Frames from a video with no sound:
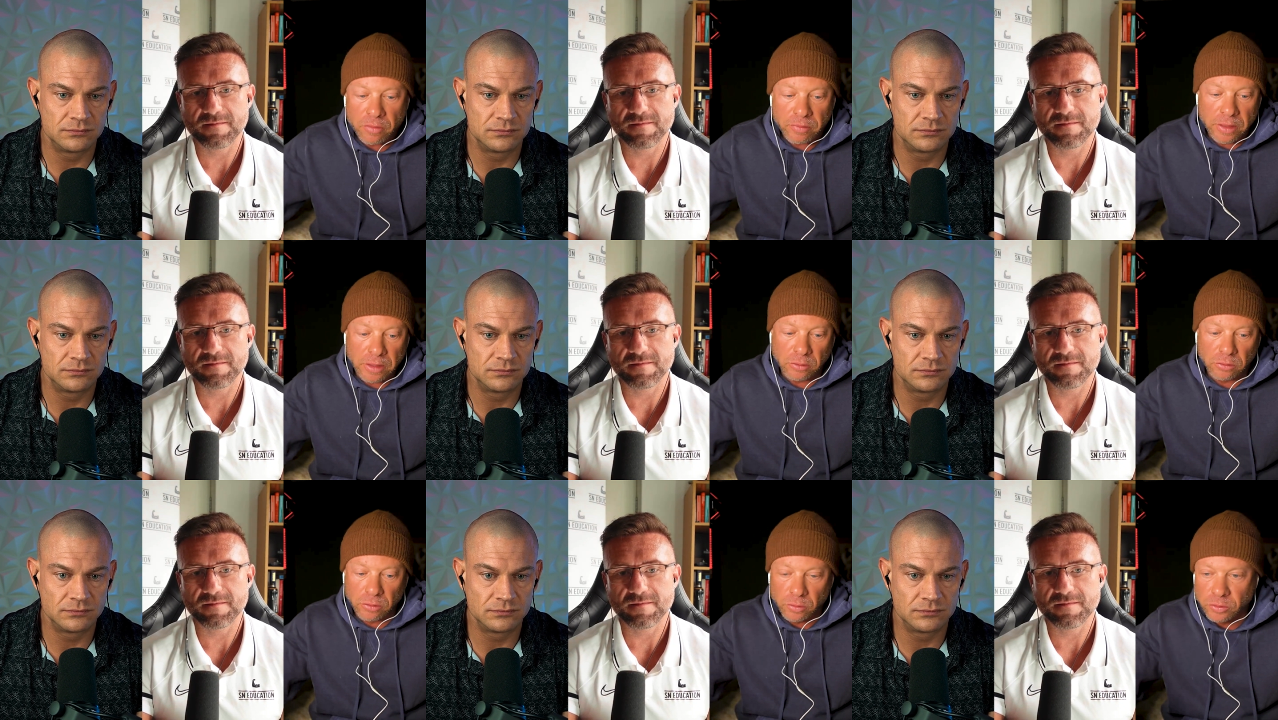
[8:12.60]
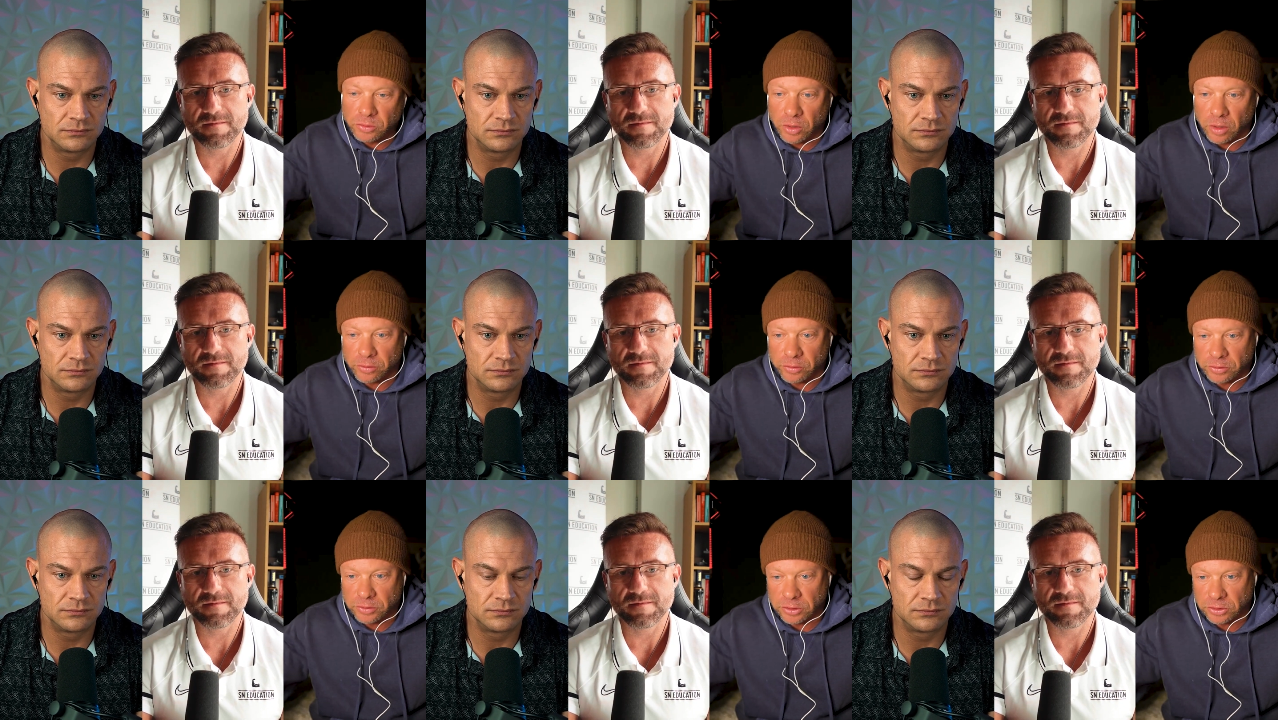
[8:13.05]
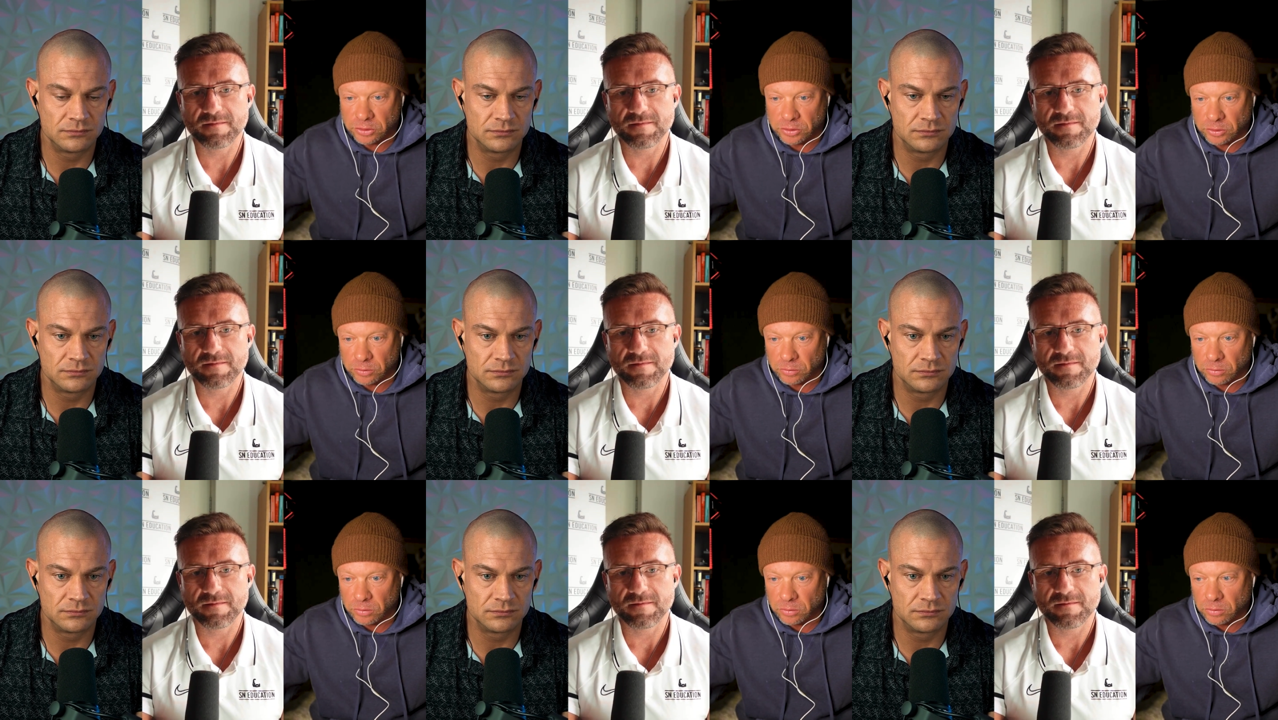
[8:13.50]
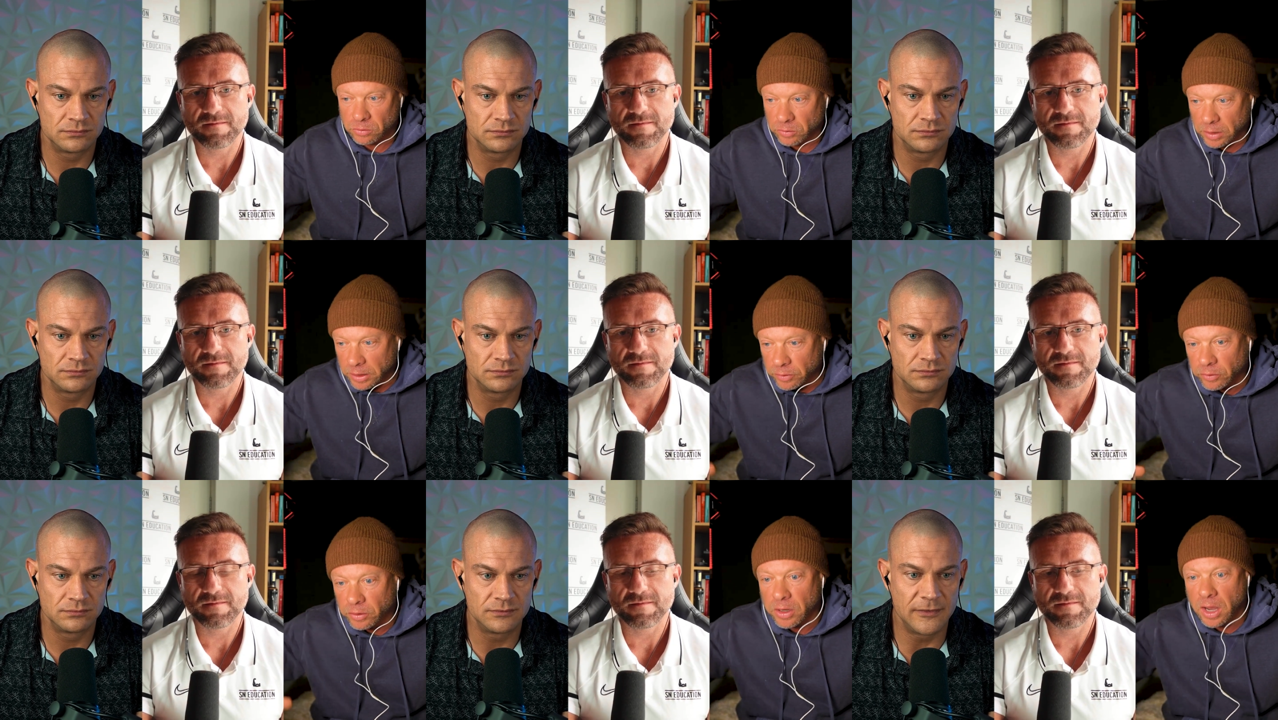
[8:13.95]
Speaker 1: they lose all their tissue.
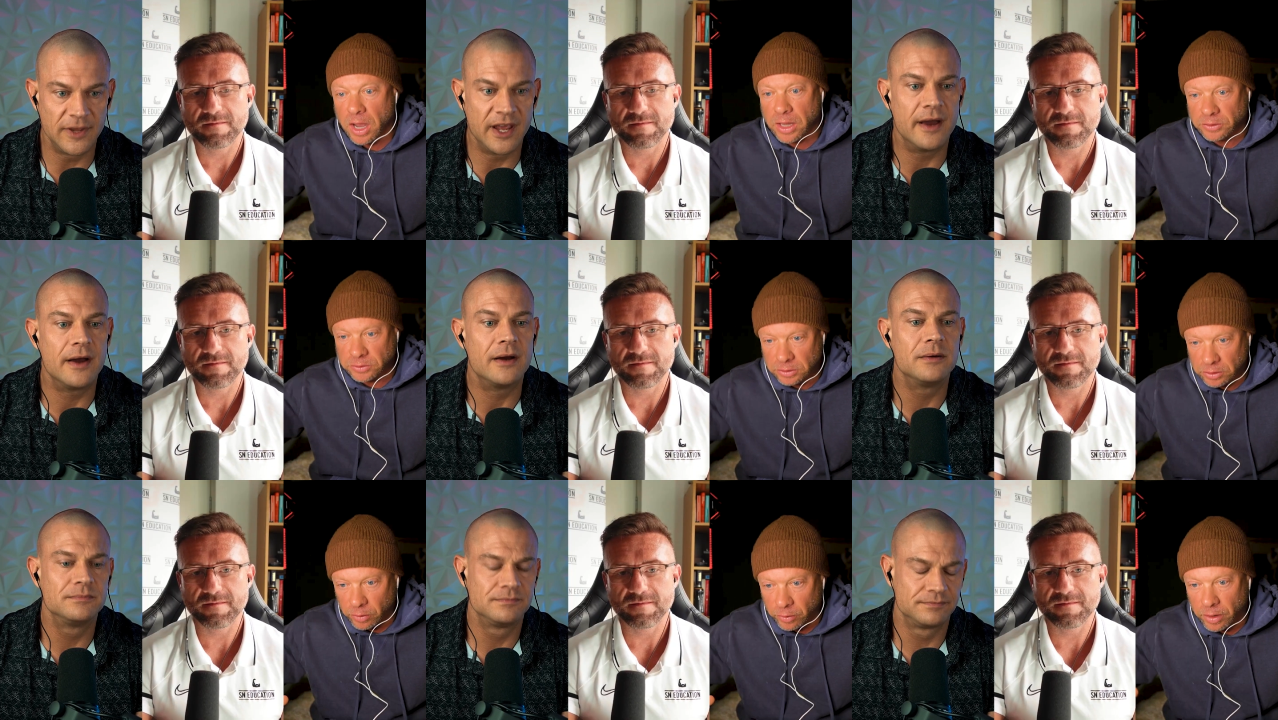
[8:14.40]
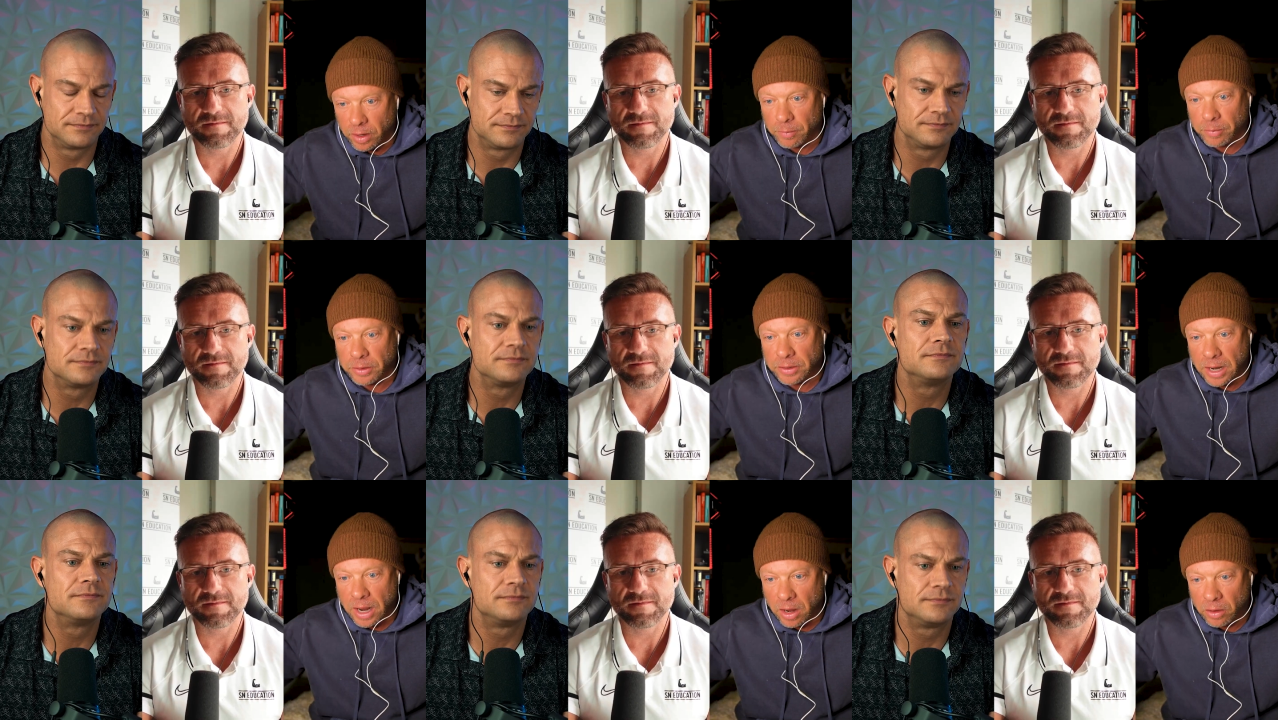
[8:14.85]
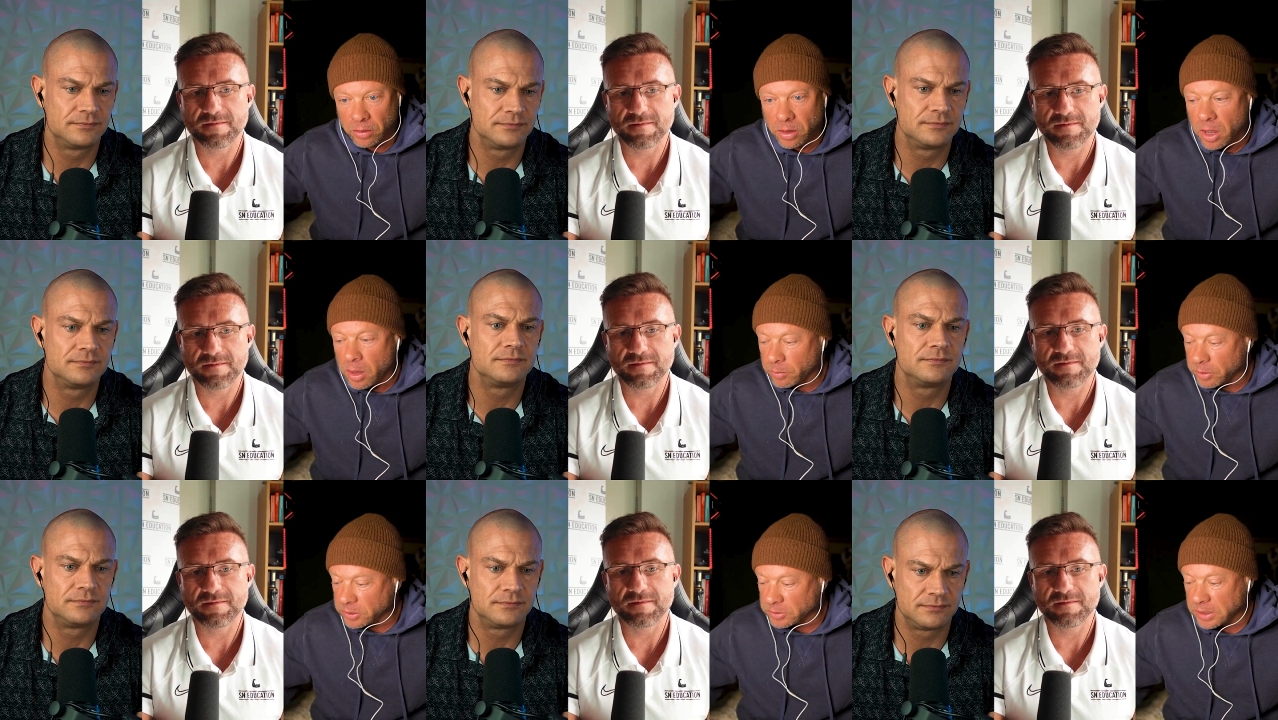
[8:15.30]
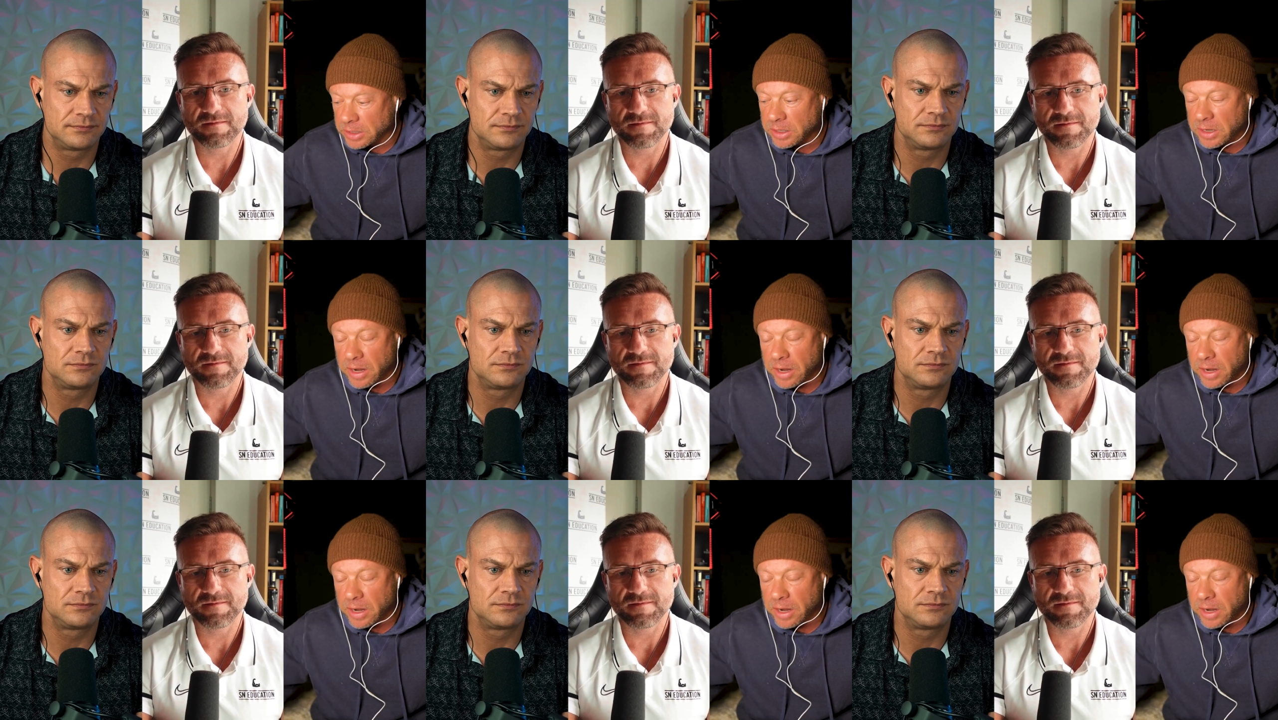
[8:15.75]
Right? And they're constantly going up and down because they